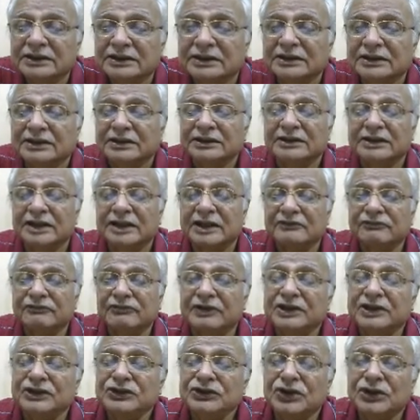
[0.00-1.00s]
that
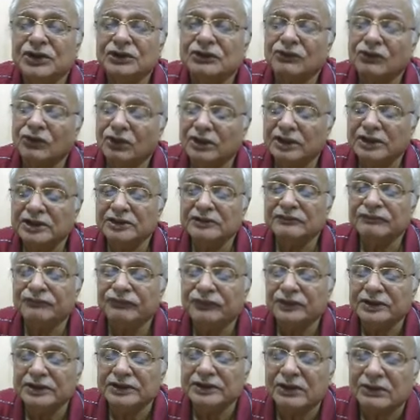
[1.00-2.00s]
when you are calling
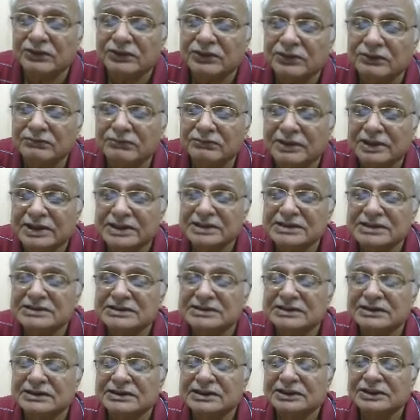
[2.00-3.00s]
for
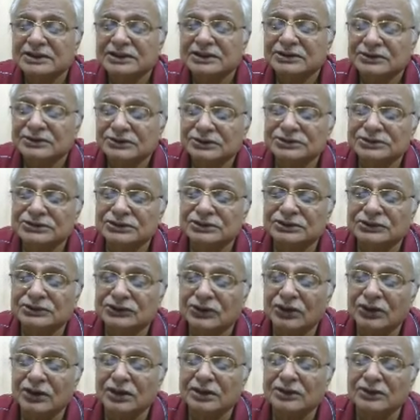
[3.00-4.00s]
documents, you should
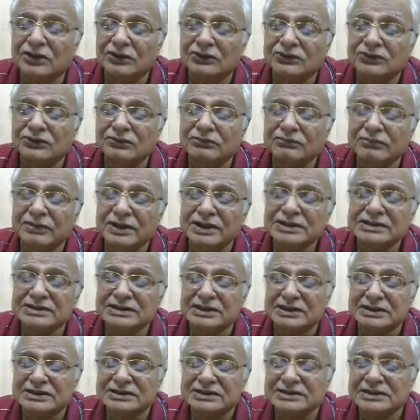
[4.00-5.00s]
call documents
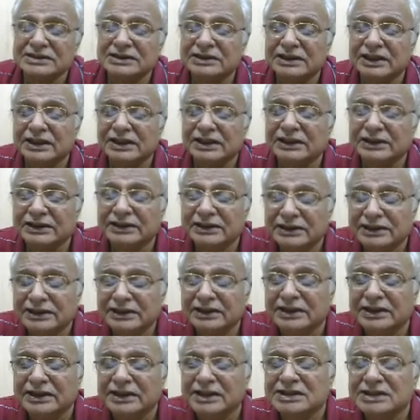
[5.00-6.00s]
considering the
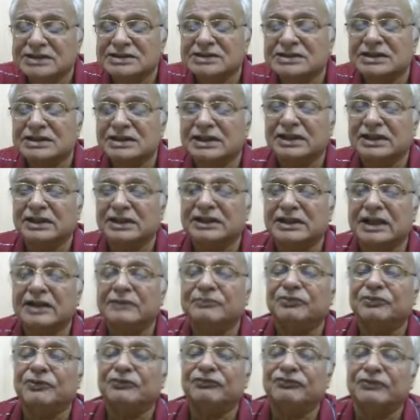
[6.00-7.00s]
nature and type
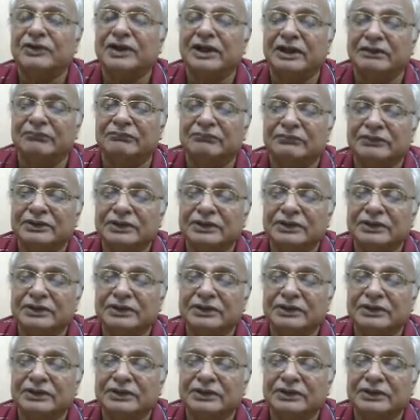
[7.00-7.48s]
of claim,